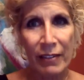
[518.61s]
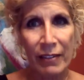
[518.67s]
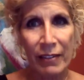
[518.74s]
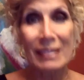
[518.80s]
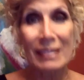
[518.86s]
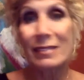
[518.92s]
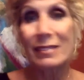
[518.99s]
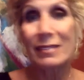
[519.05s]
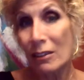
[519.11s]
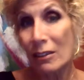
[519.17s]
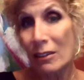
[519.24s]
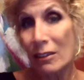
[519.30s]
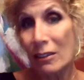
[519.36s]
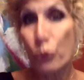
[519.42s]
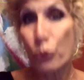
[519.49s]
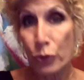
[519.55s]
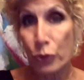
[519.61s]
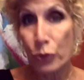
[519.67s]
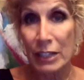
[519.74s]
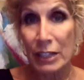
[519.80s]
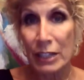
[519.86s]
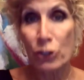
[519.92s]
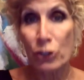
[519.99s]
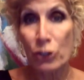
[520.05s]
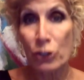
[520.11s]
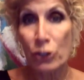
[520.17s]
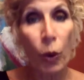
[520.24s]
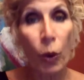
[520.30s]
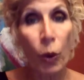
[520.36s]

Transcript: is still a pretty new